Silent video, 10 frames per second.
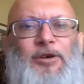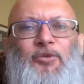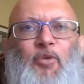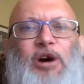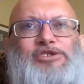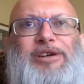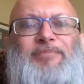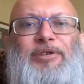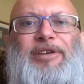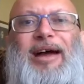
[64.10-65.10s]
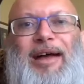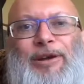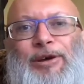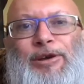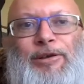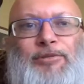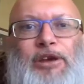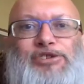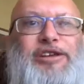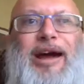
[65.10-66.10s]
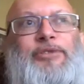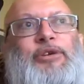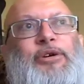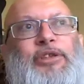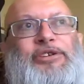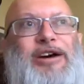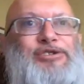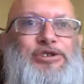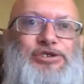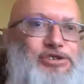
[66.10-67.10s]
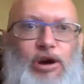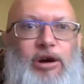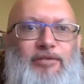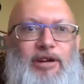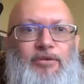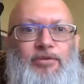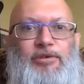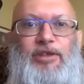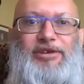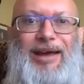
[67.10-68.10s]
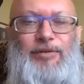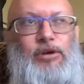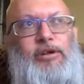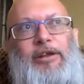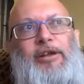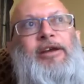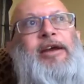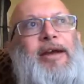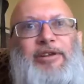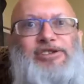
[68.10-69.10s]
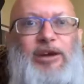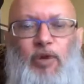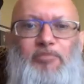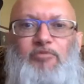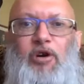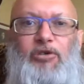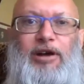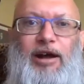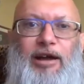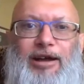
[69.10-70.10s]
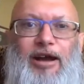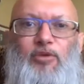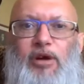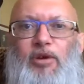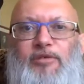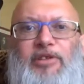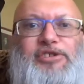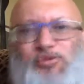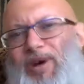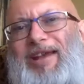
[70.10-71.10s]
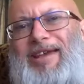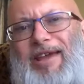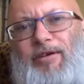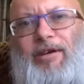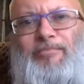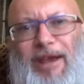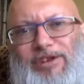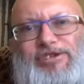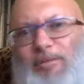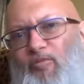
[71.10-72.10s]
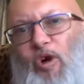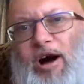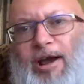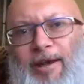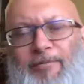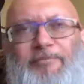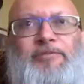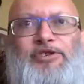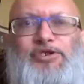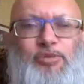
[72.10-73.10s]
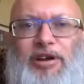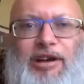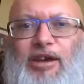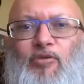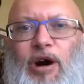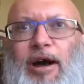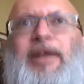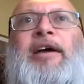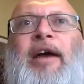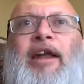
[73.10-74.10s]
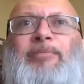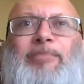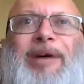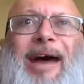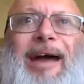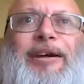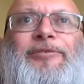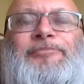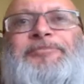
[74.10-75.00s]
What's up with that? Is he out there in the desert starving with the devil? And then he's like, whoa, hold on, I got to run over to this wedding here and make some wine because they're running out of wine, and I'll be back.